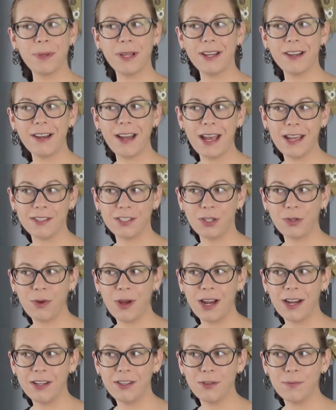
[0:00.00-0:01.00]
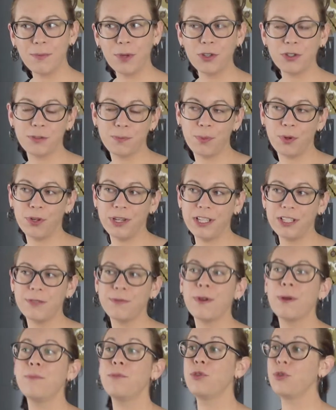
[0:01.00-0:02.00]
player has acquired the most points
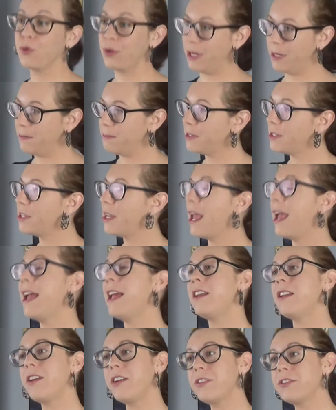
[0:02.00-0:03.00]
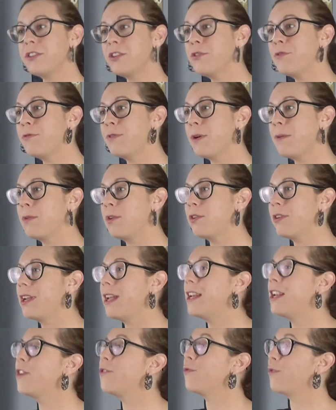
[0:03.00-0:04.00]
from dreams and also from
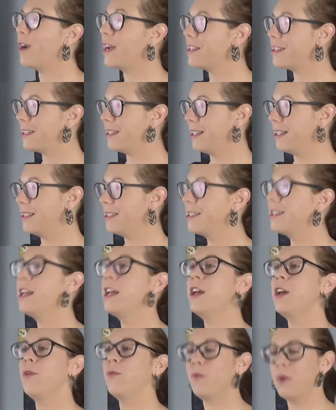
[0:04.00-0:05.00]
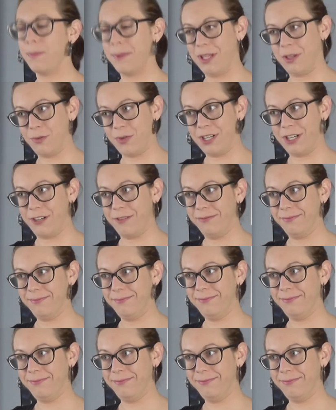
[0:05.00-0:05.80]
creating resonance will be the winner.